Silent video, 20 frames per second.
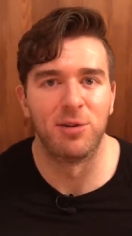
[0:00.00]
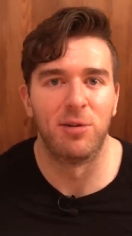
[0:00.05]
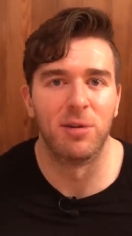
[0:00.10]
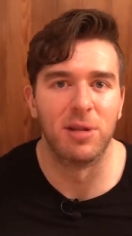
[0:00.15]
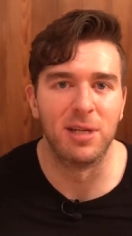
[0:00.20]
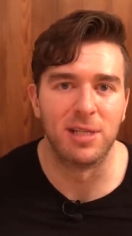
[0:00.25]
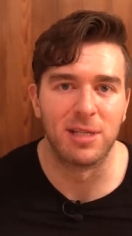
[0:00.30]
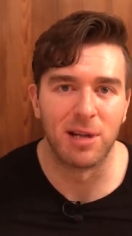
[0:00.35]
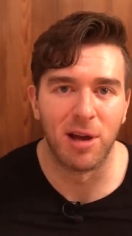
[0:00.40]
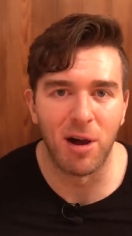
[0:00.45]

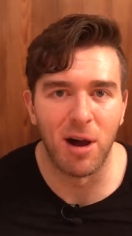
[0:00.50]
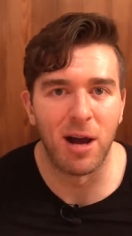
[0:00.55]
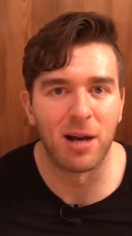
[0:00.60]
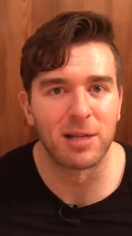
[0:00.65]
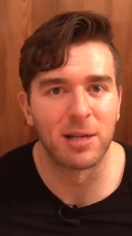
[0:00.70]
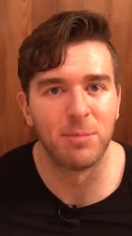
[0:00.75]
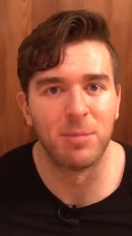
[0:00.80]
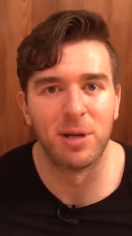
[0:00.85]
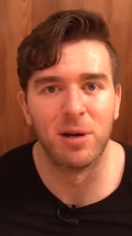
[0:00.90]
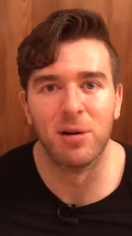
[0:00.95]
really
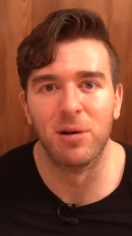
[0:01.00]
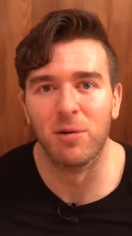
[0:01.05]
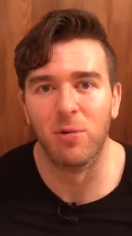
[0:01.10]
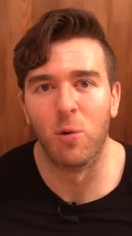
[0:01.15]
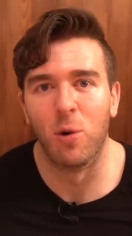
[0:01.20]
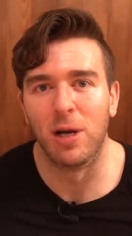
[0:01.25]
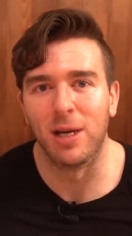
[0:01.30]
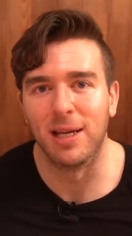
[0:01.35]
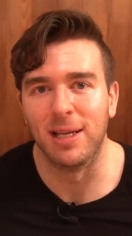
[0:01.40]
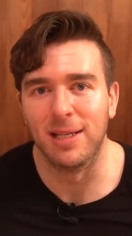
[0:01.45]
talk about
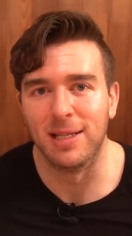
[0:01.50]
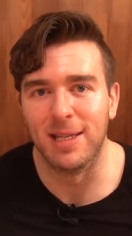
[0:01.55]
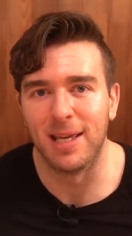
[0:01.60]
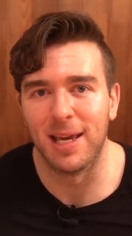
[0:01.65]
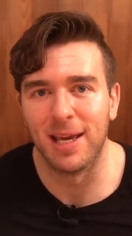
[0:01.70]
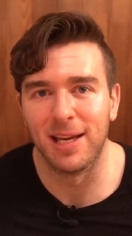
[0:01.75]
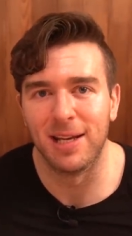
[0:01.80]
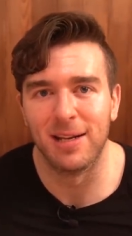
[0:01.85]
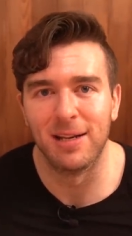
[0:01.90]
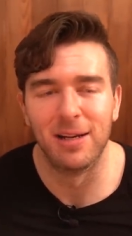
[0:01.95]
what he
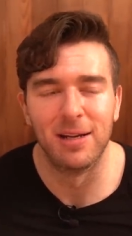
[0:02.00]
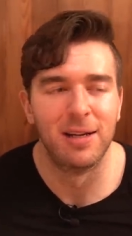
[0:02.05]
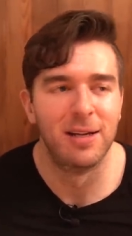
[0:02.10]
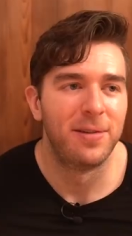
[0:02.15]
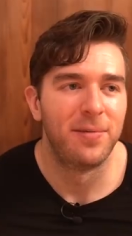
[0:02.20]
did